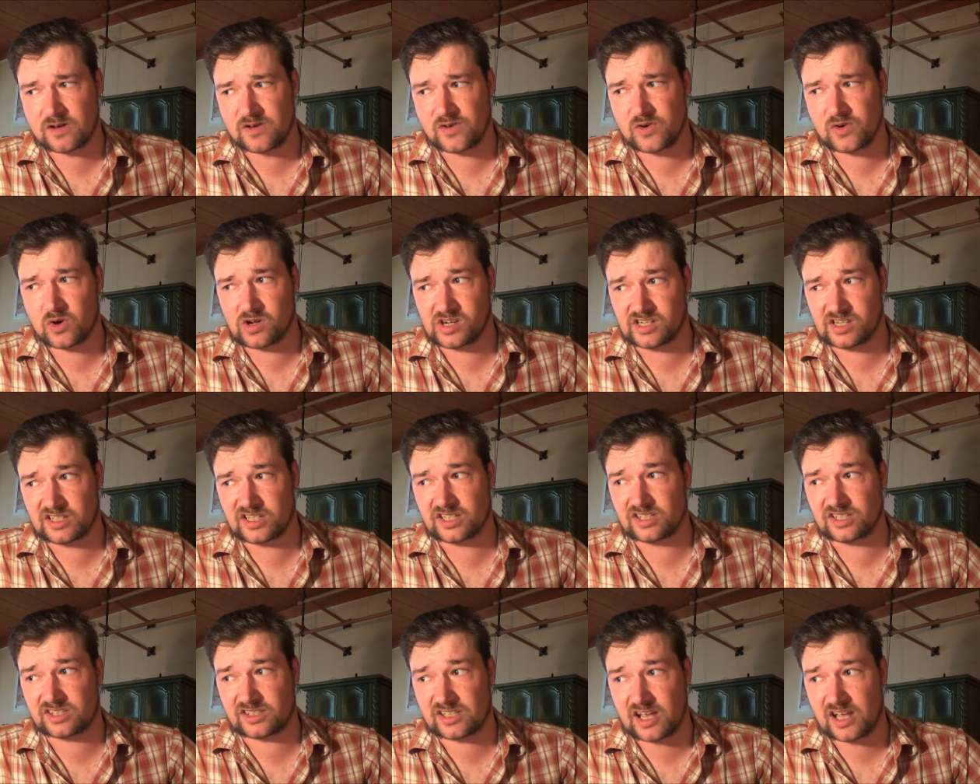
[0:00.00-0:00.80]

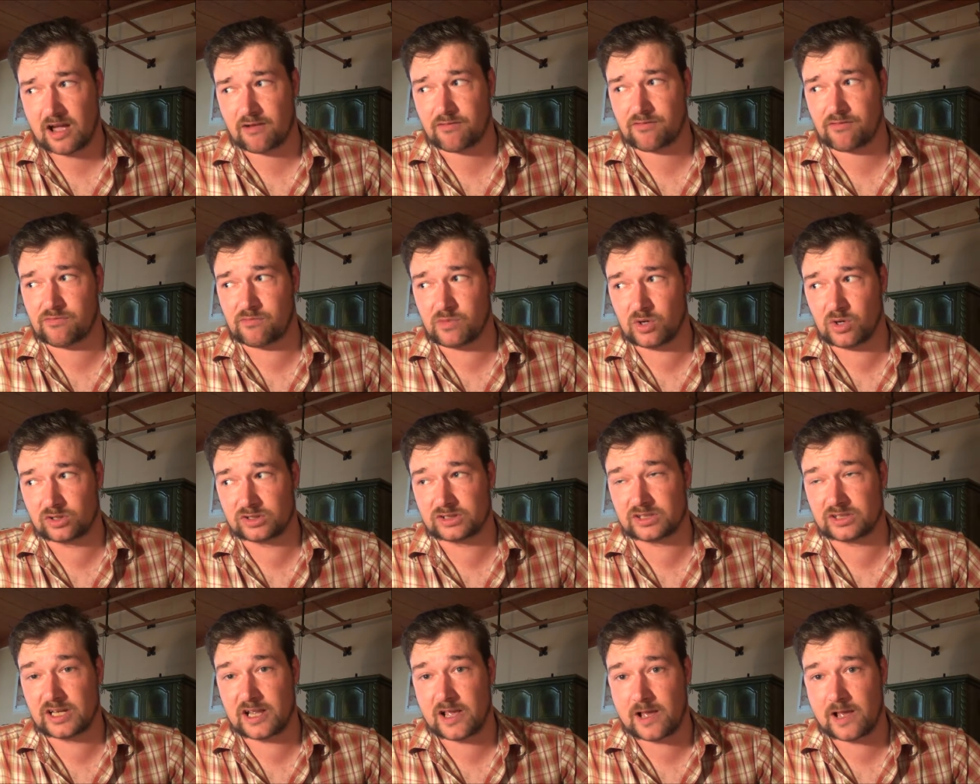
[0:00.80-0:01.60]
Naughty stuff
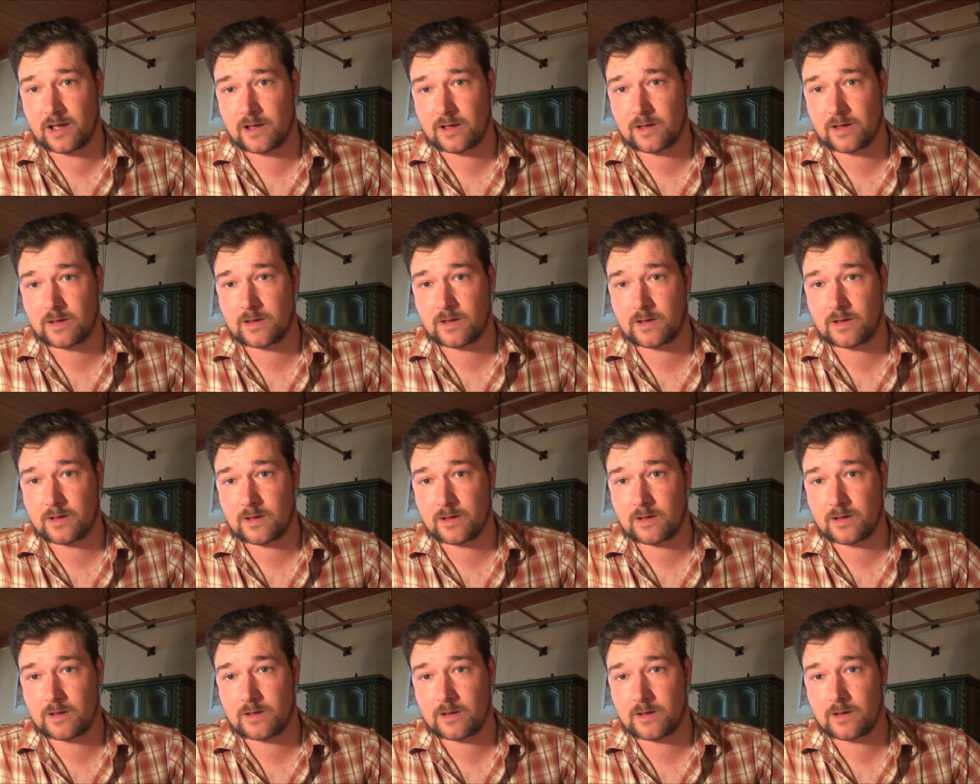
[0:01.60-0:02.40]
mostly.
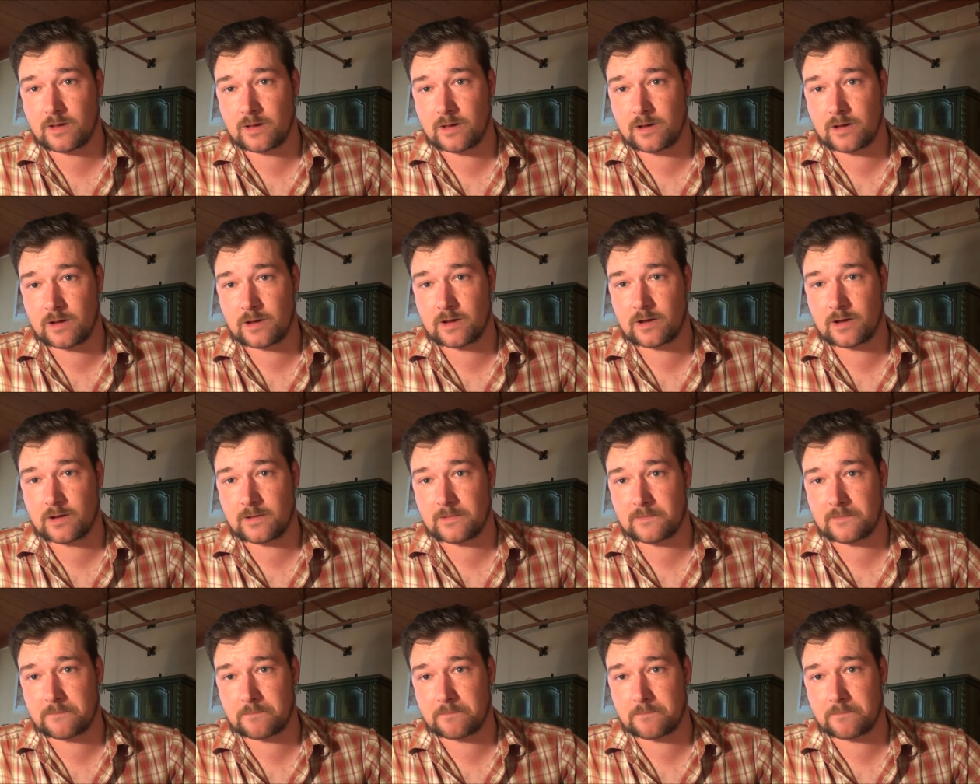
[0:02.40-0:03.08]
Yeah.